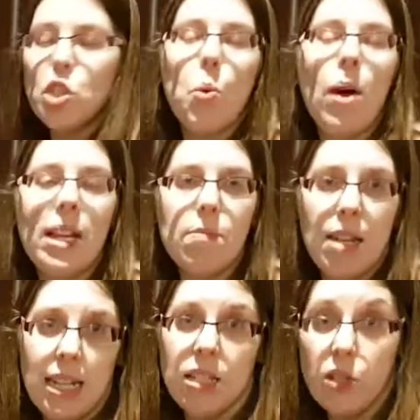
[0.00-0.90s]
to 20
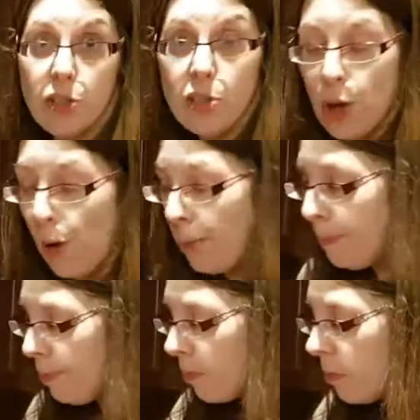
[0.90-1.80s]
minutes or so.
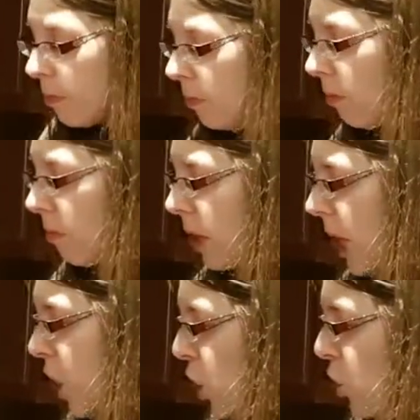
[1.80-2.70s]

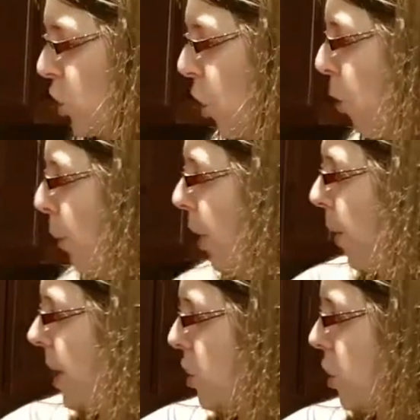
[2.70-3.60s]
So we're
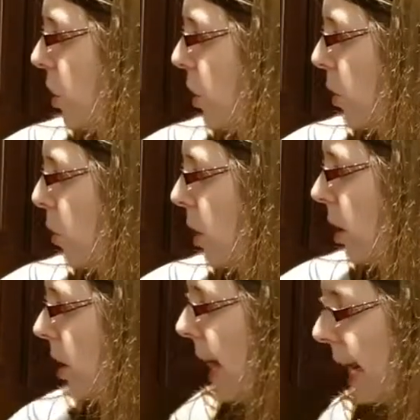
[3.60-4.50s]
going to
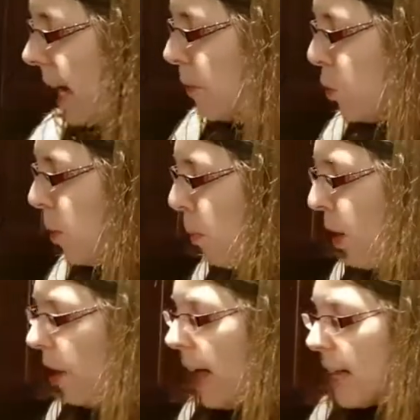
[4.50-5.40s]
let it come to a
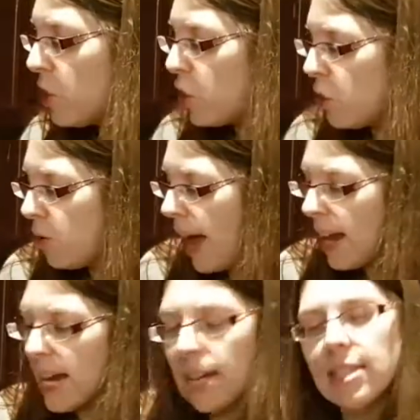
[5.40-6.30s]
boil and do
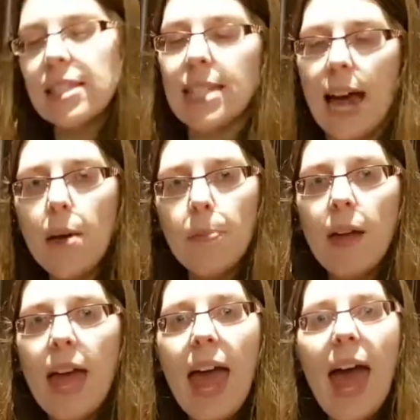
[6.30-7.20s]
that next step.
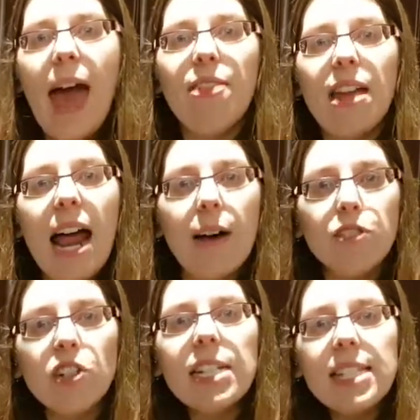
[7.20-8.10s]
And then
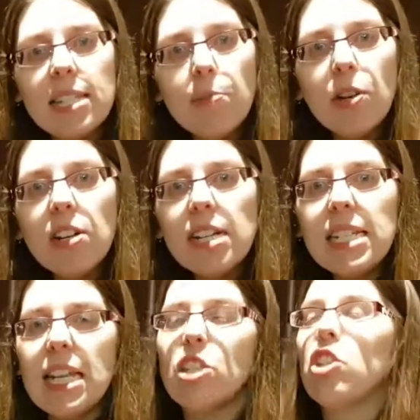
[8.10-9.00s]
after it
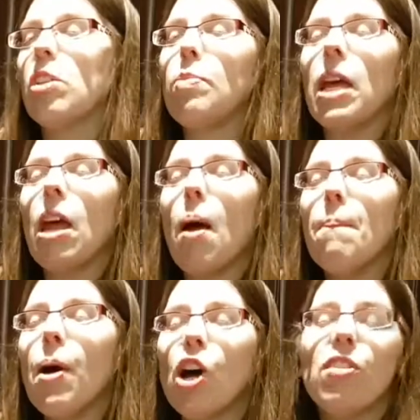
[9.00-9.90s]
simmers, it should be
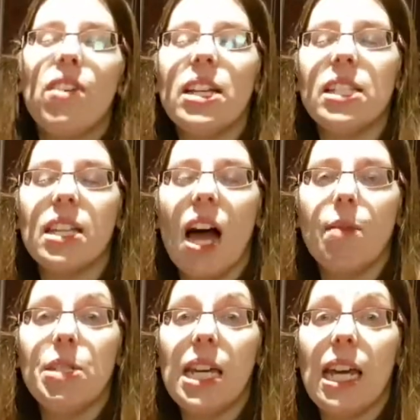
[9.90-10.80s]
perfect
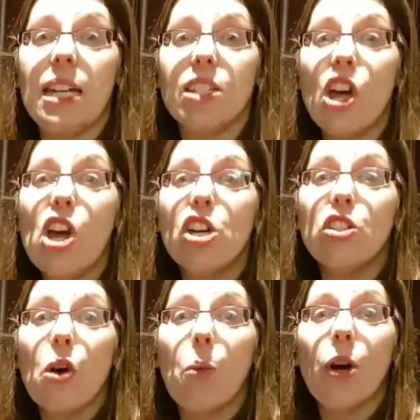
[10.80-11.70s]
time to eat.
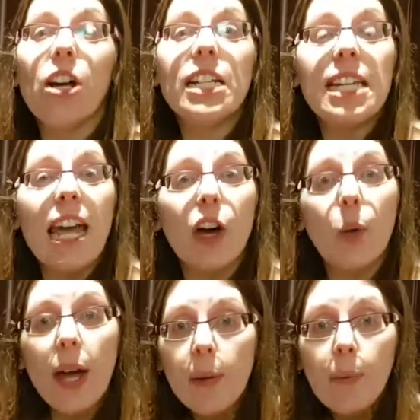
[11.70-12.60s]
So we're going to take a
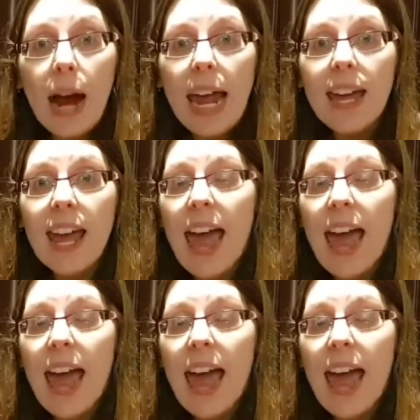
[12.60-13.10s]
quick break